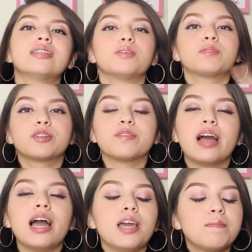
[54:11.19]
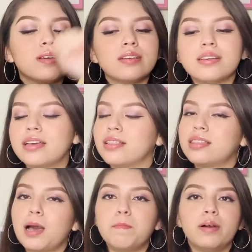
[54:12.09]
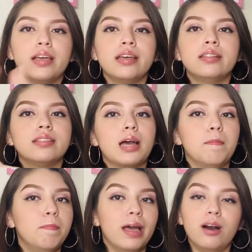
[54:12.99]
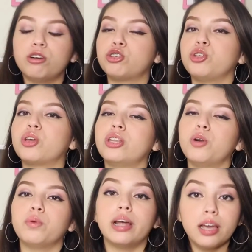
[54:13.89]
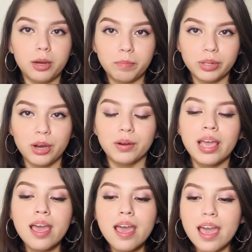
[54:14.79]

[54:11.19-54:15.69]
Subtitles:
Subscribe, hit that button, that bell, so you can know when I upload.